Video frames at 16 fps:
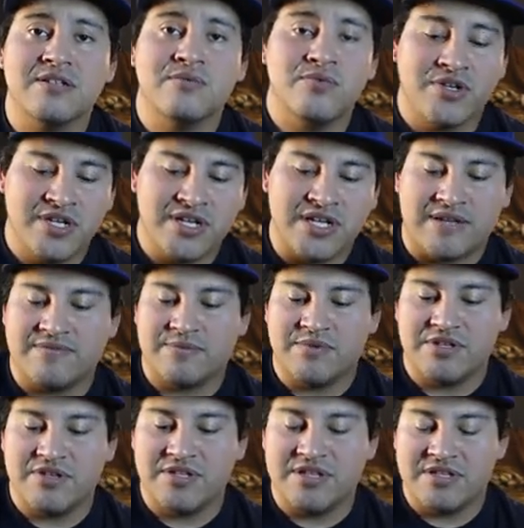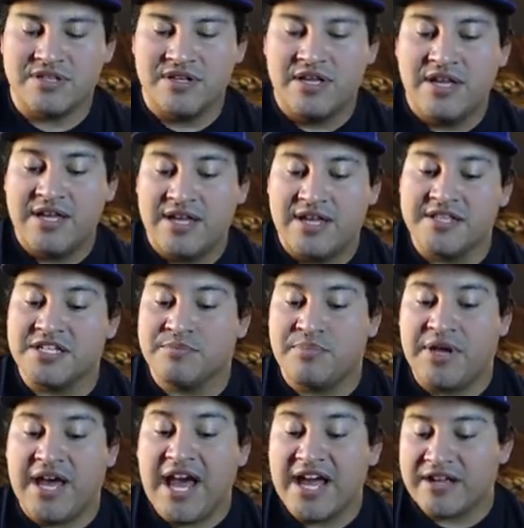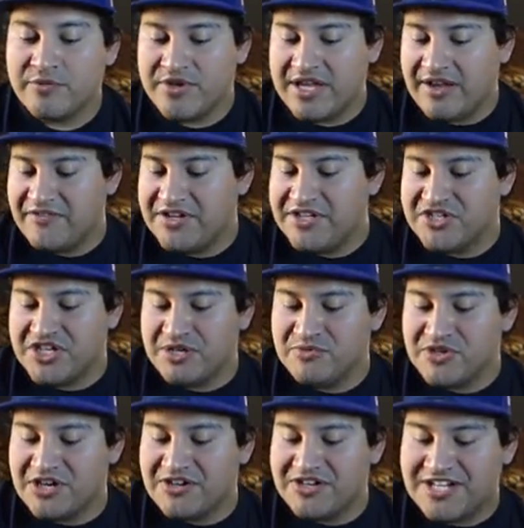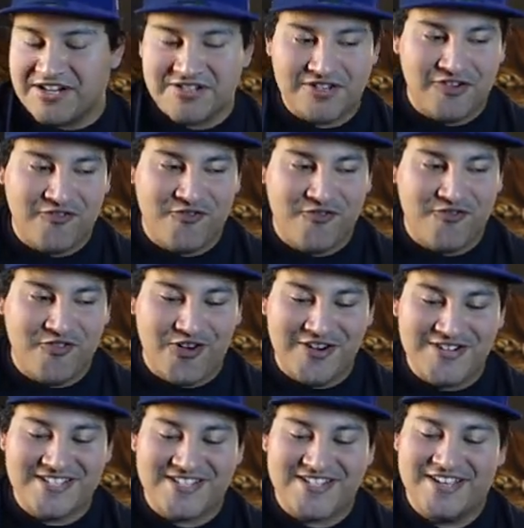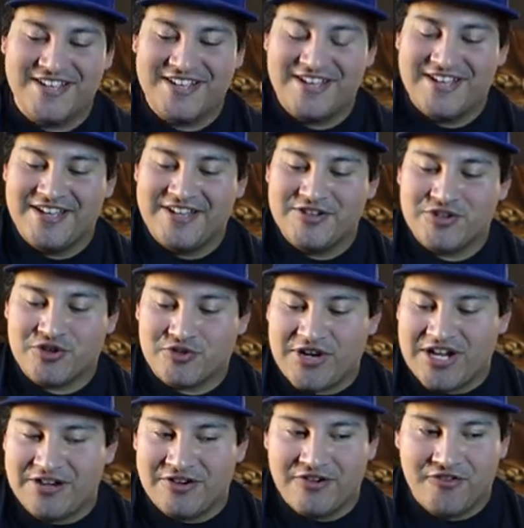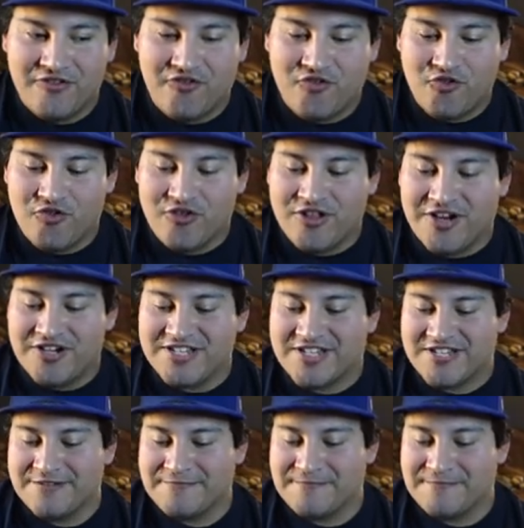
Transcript: We're going to have something good in, in this pack. And we have a Gym Trainer that is our first Trainer Full Art.